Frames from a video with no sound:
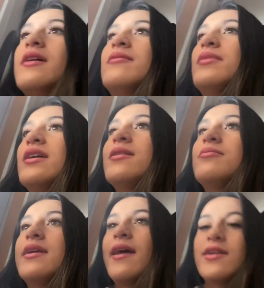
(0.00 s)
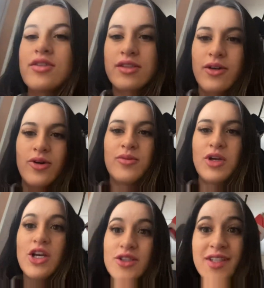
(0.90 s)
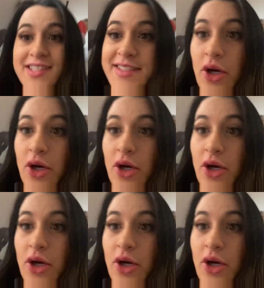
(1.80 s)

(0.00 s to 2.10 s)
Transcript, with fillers: but my dad just got home, so I'm gonna skirt